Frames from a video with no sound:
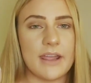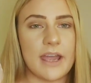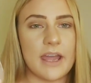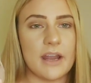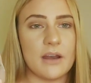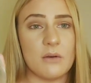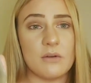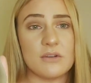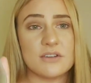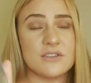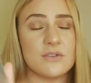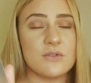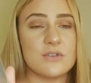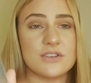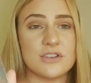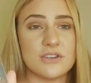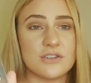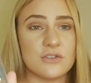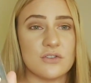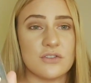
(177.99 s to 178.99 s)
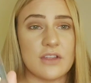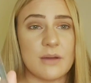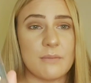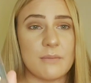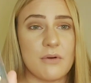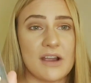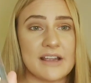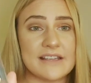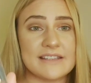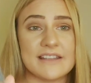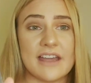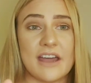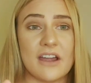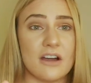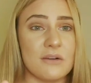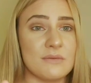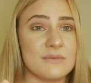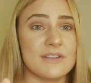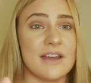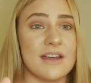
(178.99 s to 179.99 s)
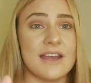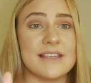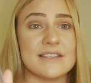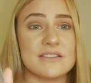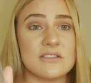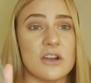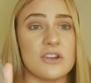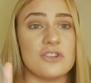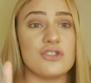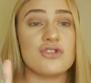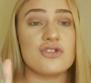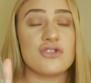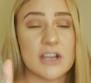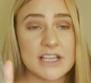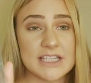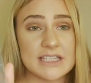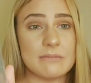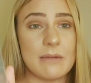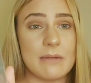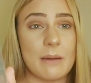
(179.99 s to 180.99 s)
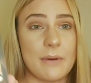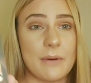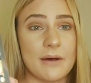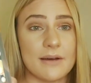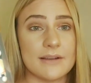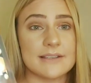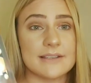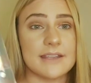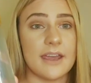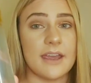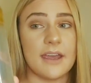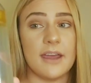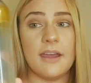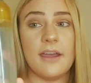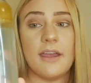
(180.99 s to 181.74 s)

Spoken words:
and as soon as I saw that price tag, I was like, it's going straight in my basket.